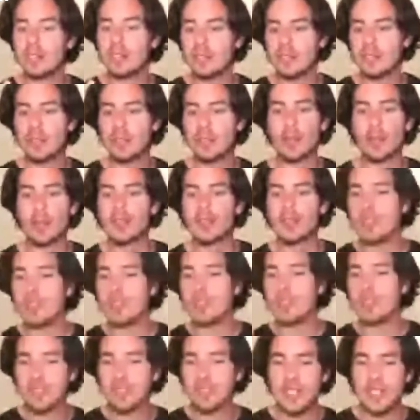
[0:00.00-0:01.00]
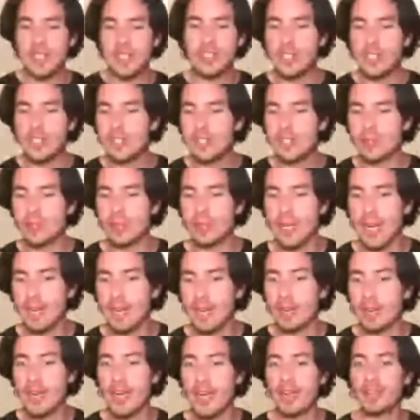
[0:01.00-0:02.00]
the person that teaches or
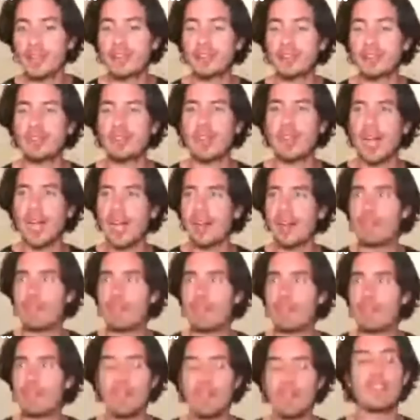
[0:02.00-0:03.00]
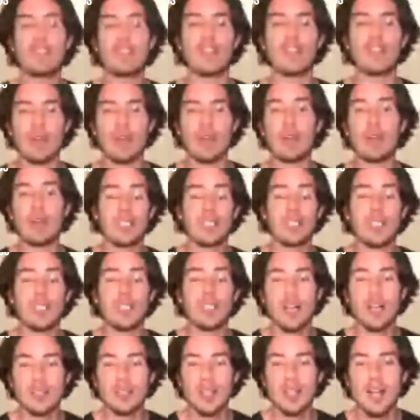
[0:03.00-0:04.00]
whatever has to have everything already
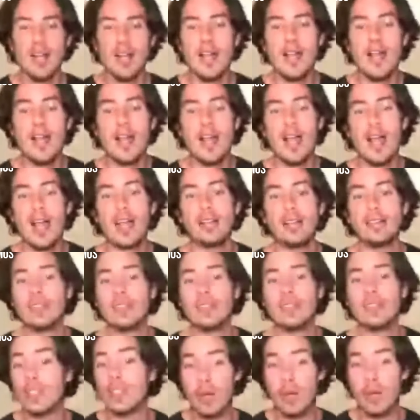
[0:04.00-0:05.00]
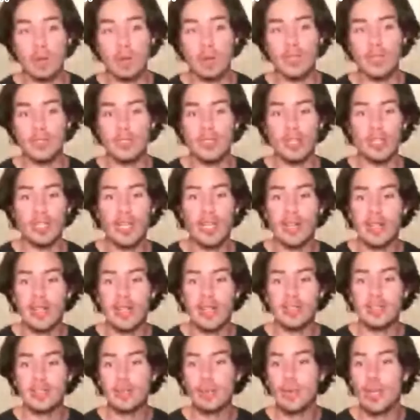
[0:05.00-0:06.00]
done. And no, it's not like
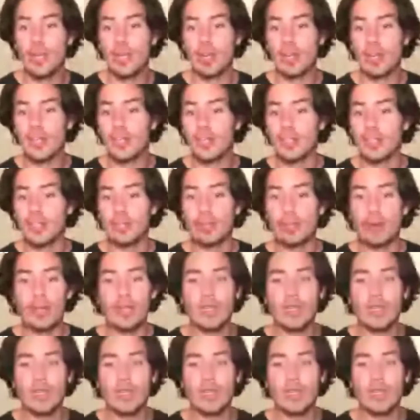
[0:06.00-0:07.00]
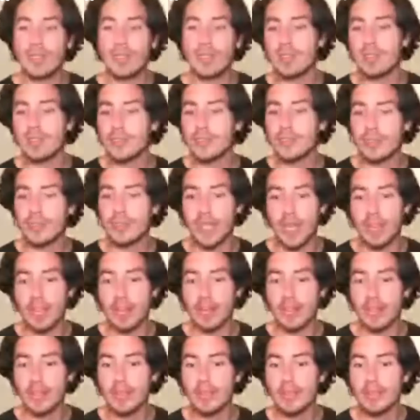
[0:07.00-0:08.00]
this. We are here working ourselves
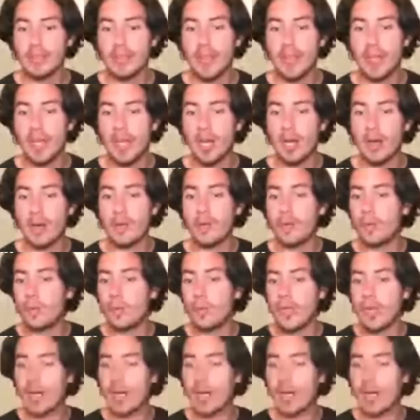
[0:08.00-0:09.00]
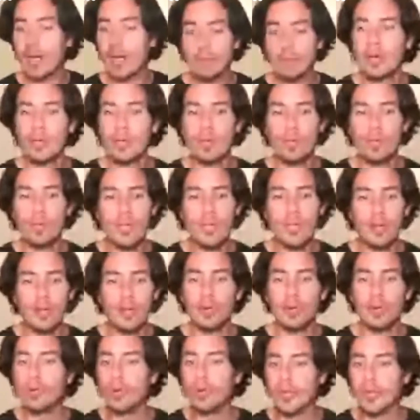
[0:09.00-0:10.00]
together. We are
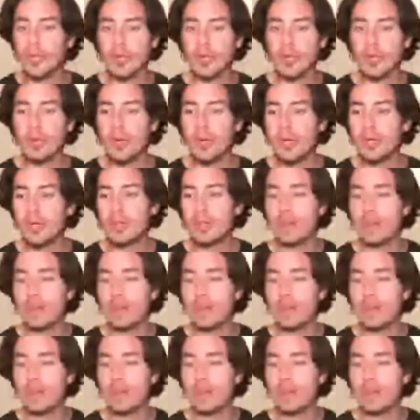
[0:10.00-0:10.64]
working with